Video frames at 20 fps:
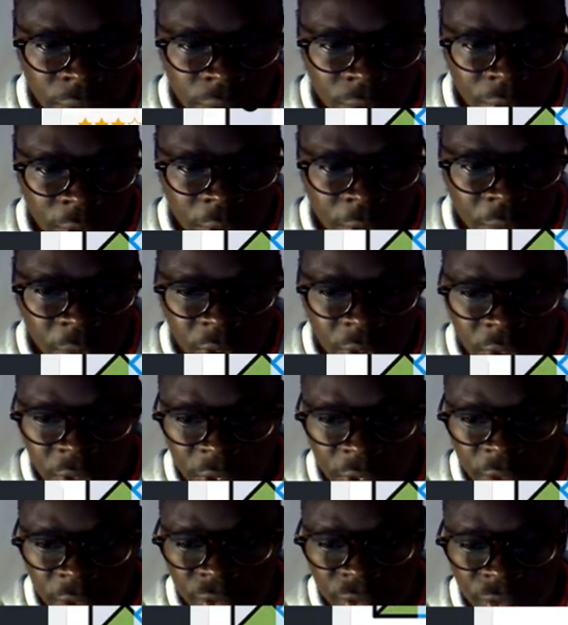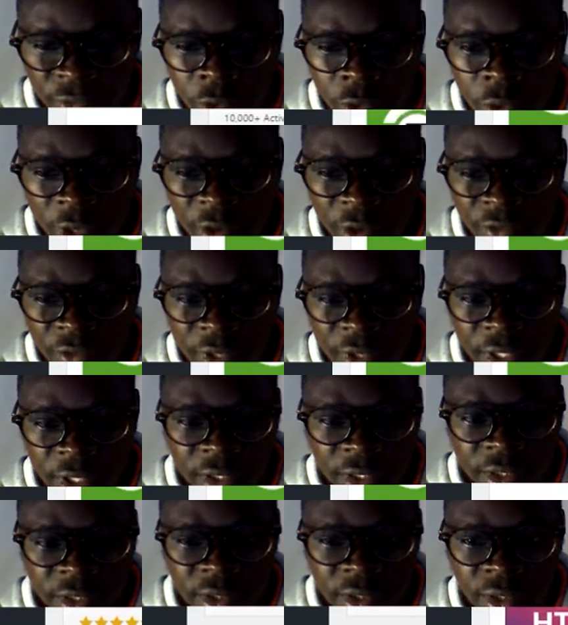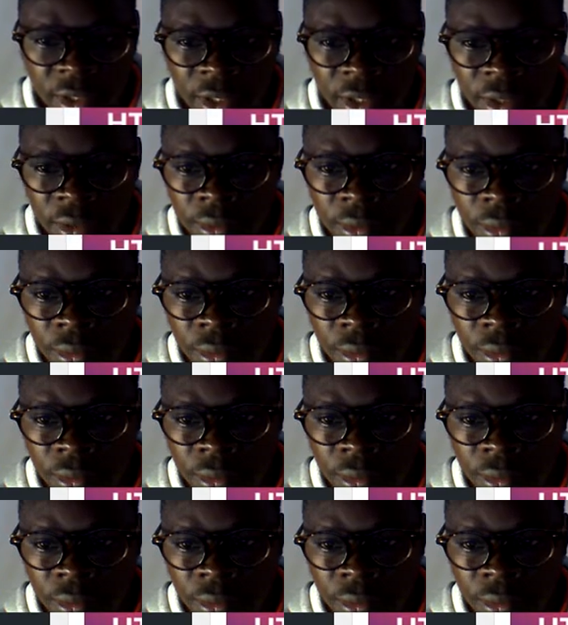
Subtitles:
Let me see if we're gonna find it here.